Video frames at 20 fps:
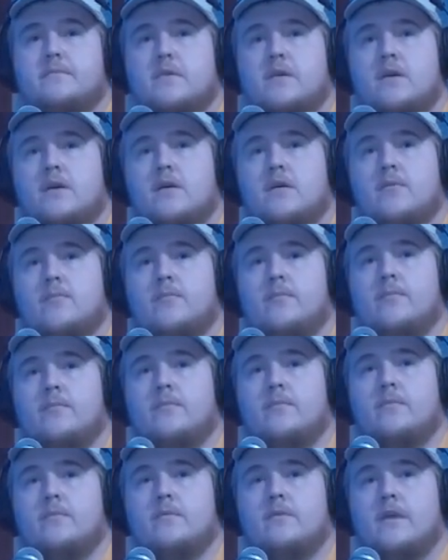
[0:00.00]
um,
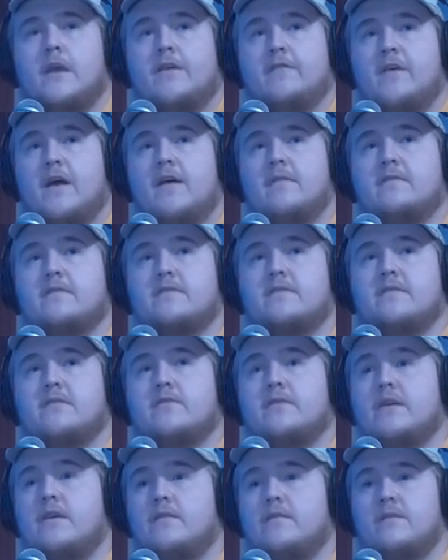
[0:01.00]
if I have a slow
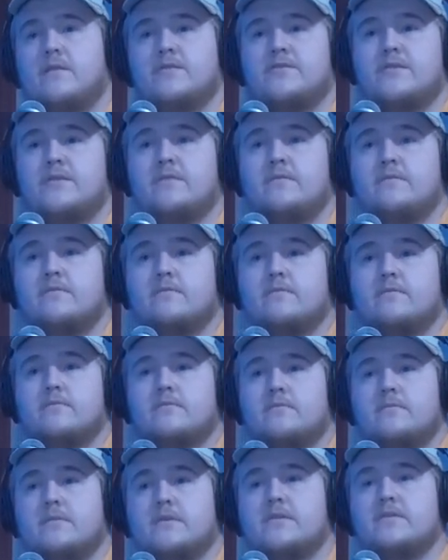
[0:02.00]
day of fishing,
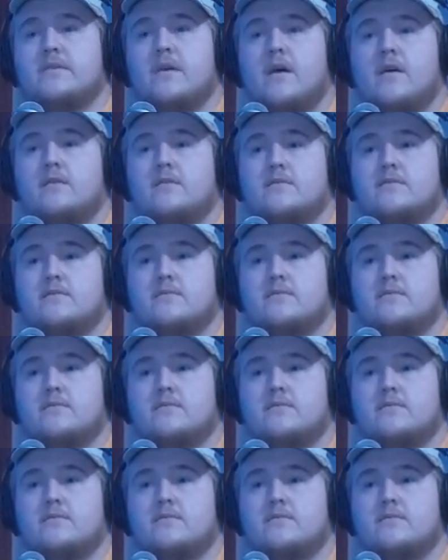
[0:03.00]
mm-hmm. it sucks.